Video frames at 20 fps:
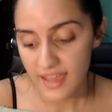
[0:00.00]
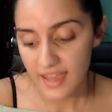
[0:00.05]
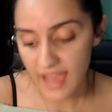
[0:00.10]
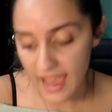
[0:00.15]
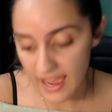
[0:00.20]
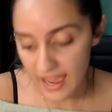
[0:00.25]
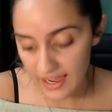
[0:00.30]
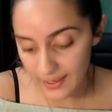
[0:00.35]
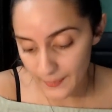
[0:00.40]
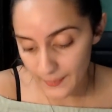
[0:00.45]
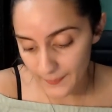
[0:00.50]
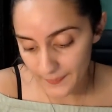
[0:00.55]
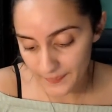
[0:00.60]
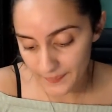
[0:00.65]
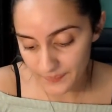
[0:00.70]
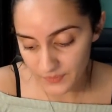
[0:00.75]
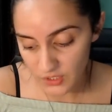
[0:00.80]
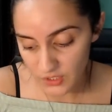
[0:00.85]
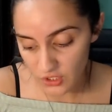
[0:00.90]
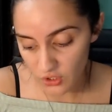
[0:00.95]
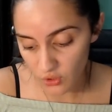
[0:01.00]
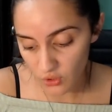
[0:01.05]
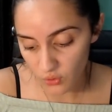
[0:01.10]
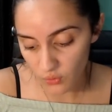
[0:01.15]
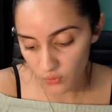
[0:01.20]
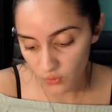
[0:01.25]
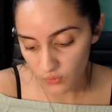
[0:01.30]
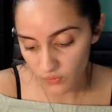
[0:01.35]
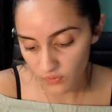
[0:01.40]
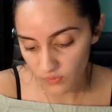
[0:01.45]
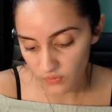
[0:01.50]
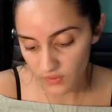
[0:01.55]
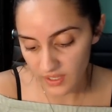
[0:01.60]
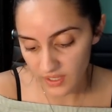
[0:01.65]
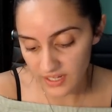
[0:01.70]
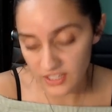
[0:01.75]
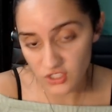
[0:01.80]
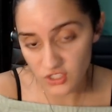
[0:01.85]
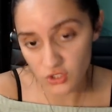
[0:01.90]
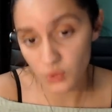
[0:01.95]
you know,
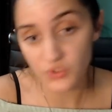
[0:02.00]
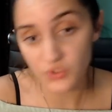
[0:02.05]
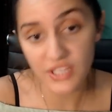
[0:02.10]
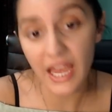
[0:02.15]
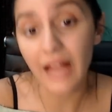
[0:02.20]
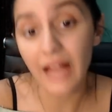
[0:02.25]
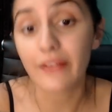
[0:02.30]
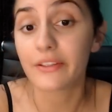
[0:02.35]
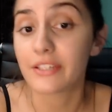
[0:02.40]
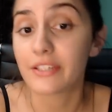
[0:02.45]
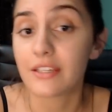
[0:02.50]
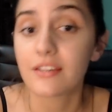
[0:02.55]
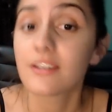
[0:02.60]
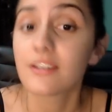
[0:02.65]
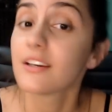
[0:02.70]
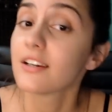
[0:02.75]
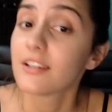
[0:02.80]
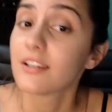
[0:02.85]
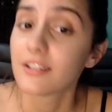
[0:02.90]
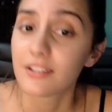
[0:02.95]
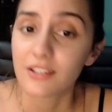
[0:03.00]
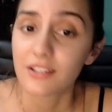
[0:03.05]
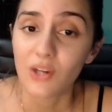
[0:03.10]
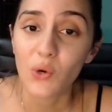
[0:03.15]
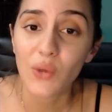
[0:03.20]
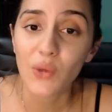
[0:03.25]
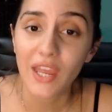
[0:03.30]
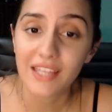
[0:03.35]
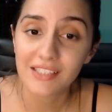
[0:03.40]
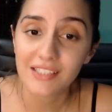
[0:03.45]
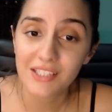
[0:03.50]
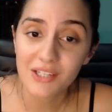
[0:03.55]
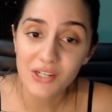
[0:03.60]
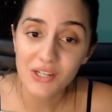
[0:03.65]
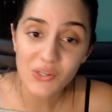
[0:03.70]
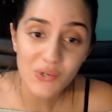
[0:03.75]
in its totality. Okay, Leo?